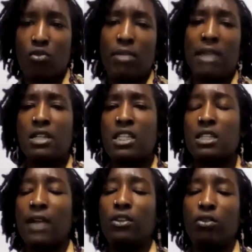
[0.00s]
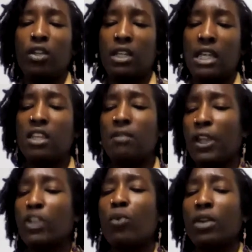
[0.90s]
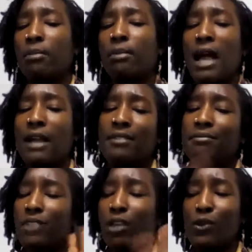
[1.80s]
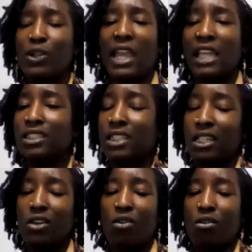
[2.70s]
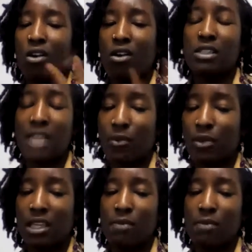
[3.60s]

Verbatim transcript: Or maybe this is how you were looking at them, like you want to block communication and all contact with